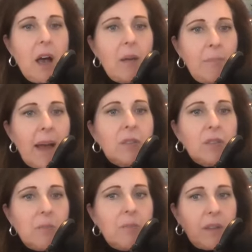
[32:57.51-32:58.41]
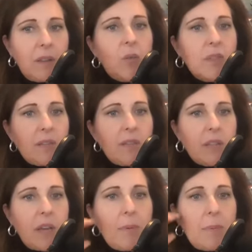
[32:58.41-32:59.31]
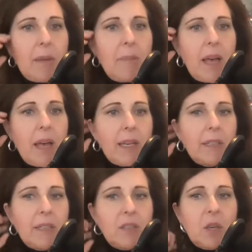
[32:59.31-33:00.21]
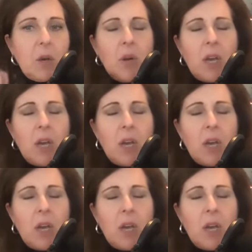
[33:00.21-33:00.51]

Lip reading: about something that was at the top of my mind. And so